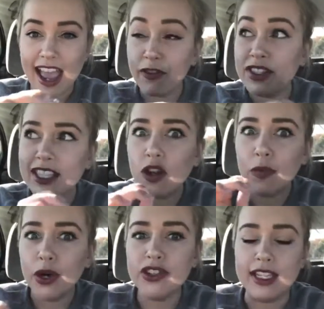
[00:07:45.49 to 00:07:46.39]
Every single
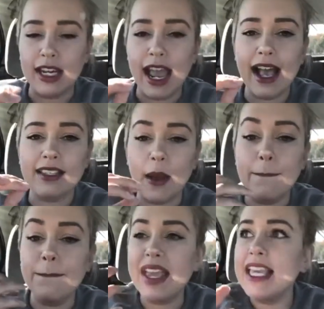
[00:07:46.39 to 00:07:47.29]
person has
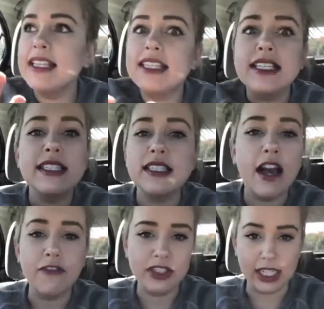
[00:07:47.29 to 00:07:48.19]
amazing
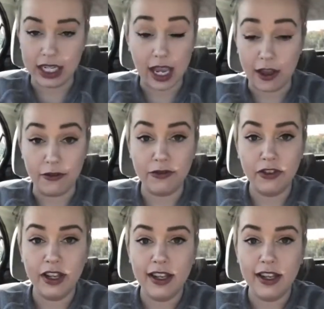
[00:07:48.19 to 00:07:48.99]
stuff to give.